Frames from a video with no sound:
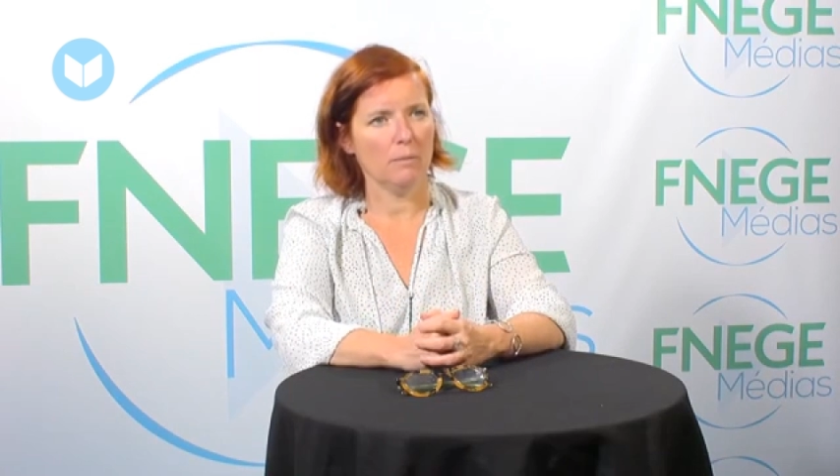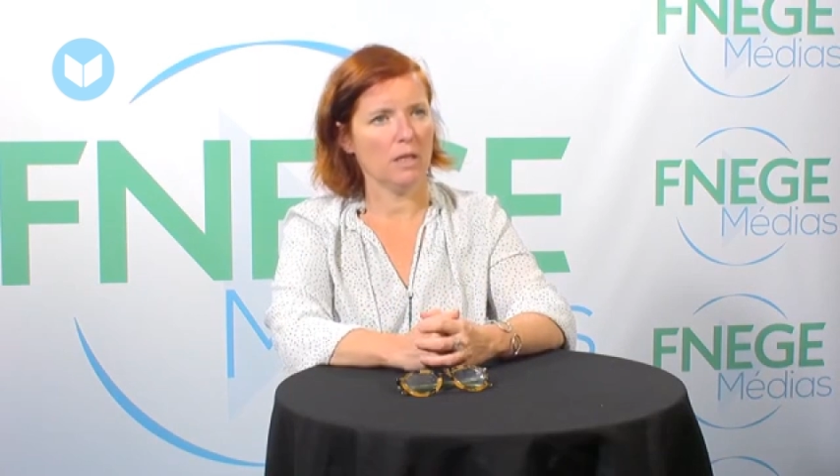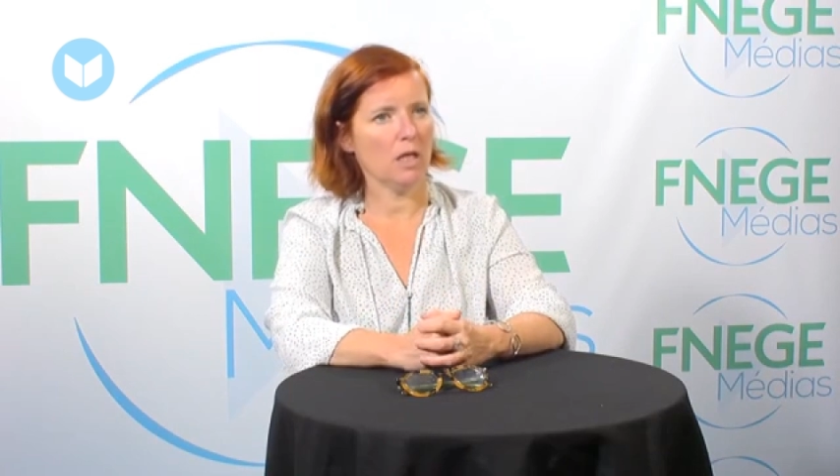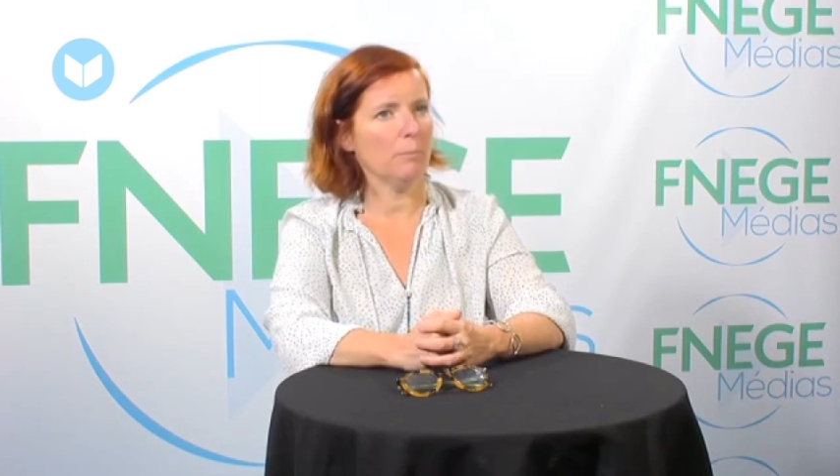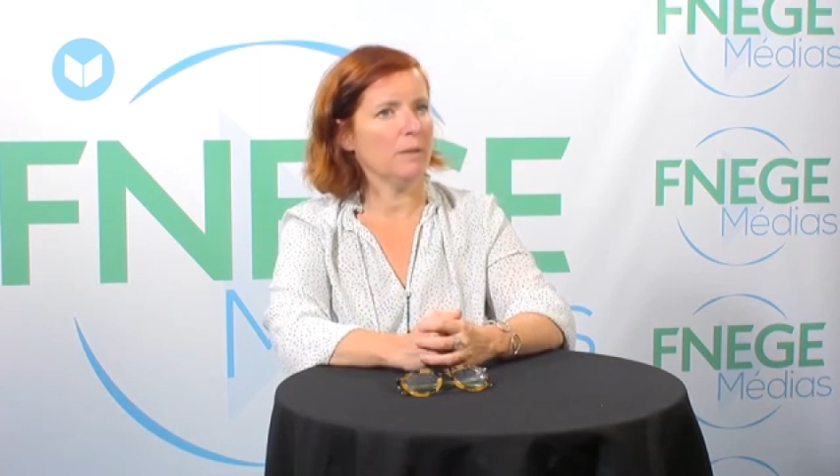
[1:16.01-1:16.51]

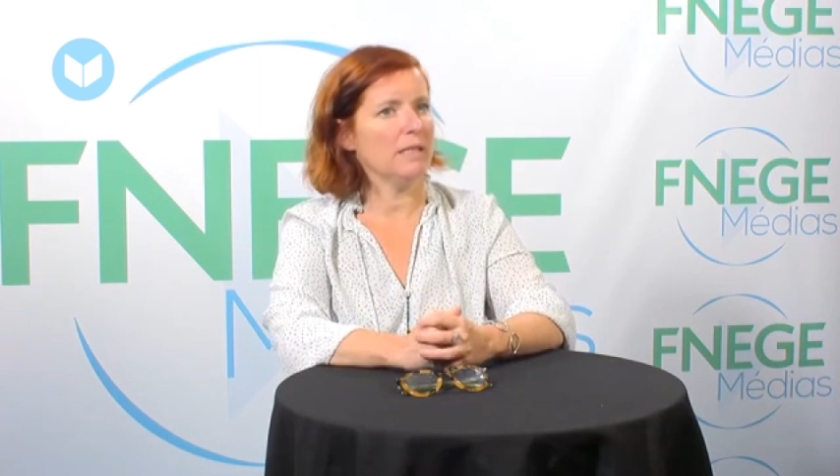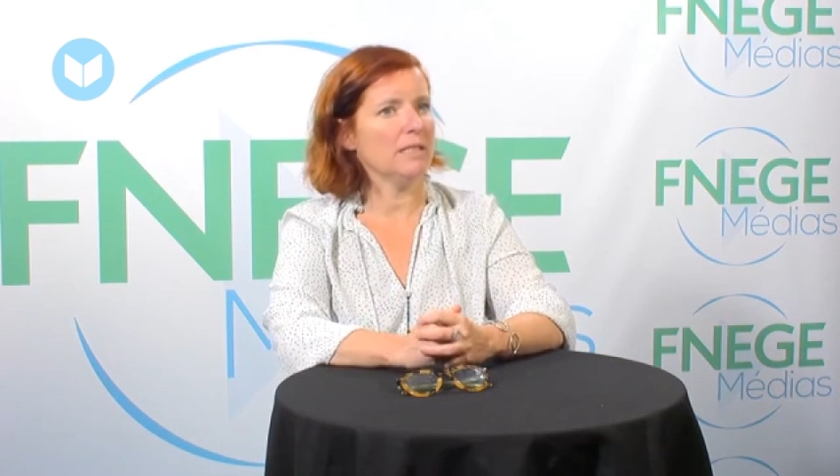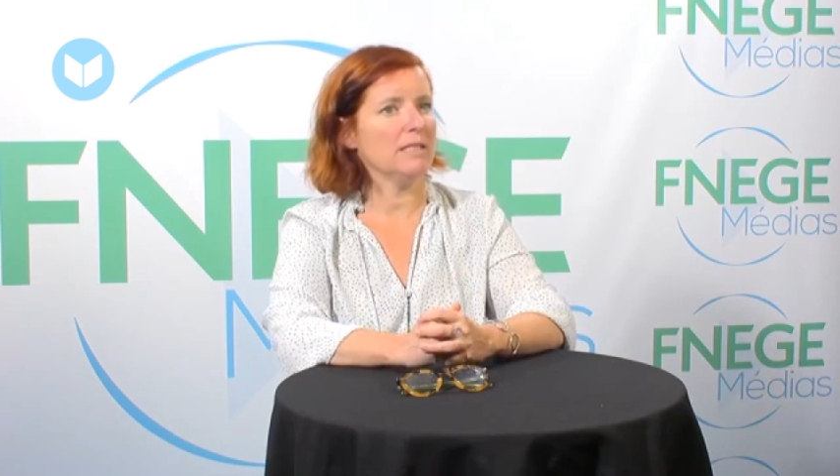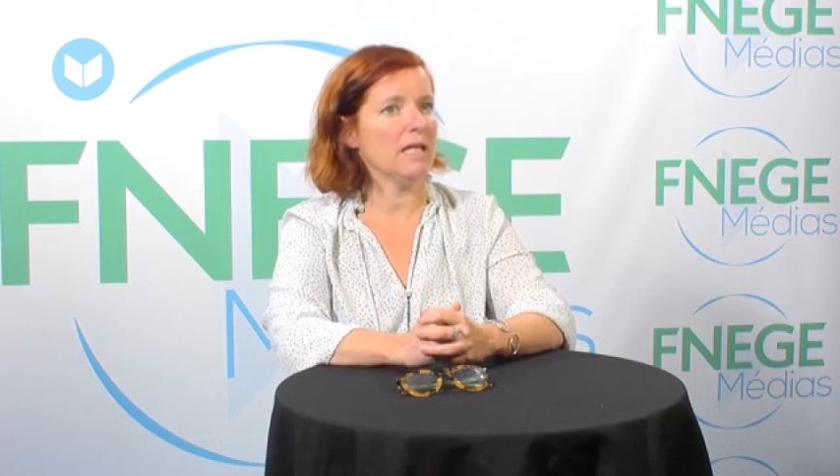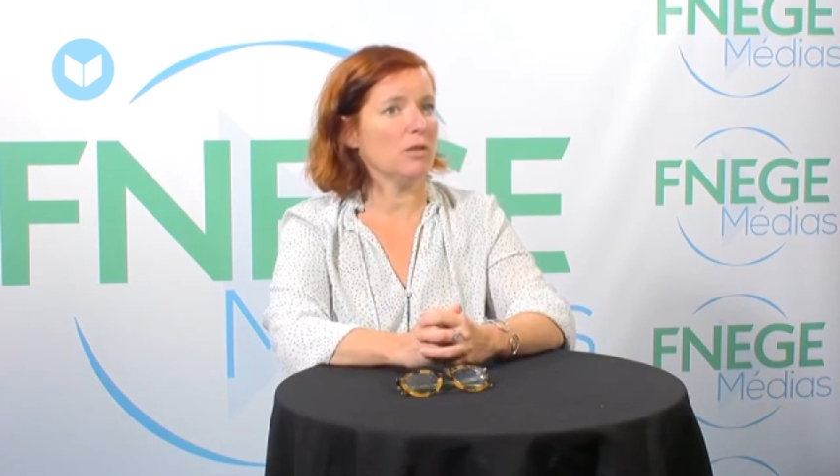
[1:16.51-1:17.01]
The company
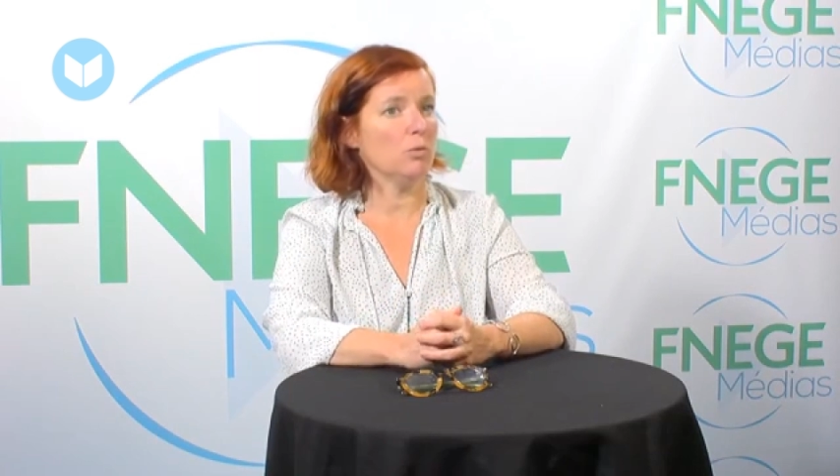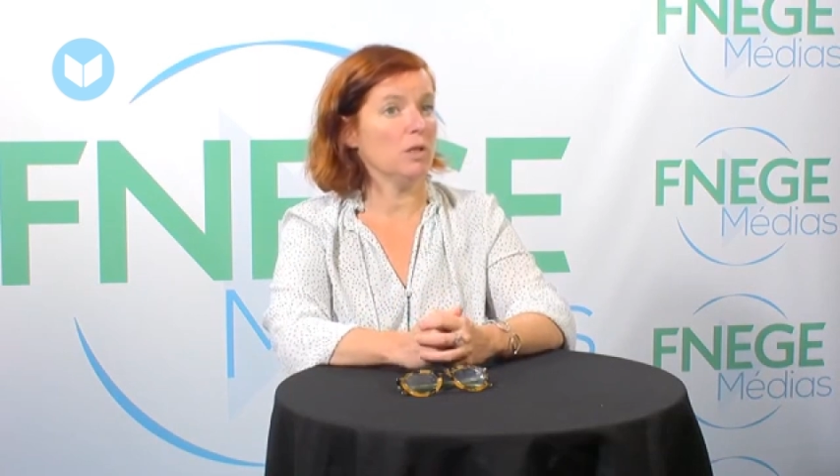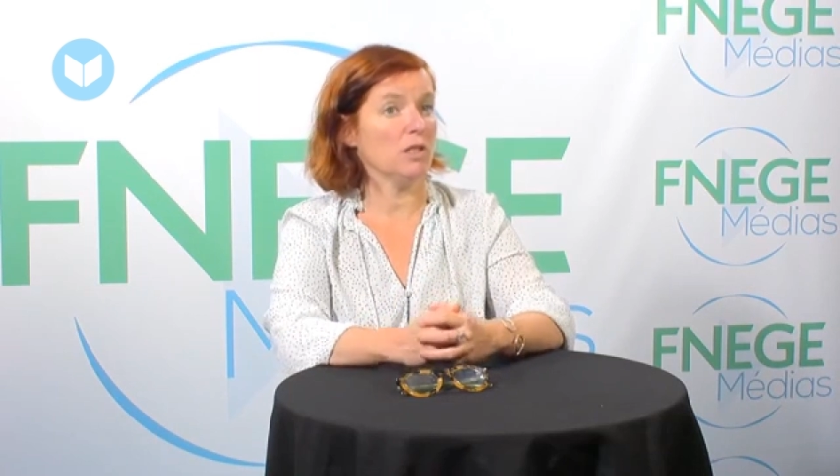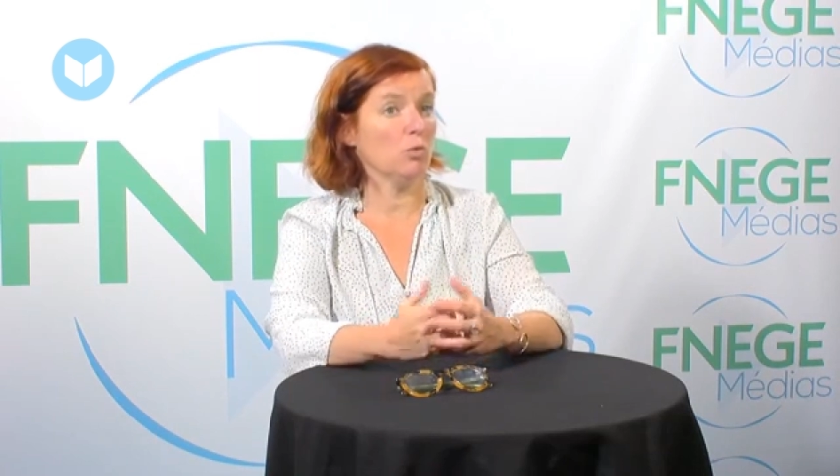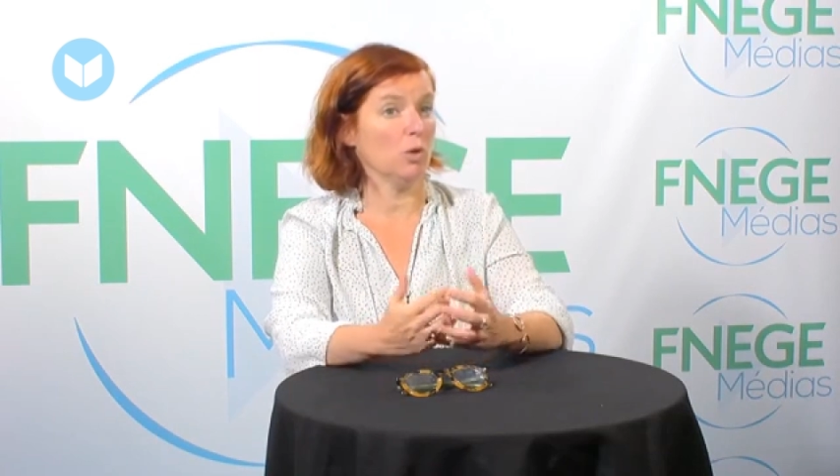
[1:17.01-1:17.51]
decides what it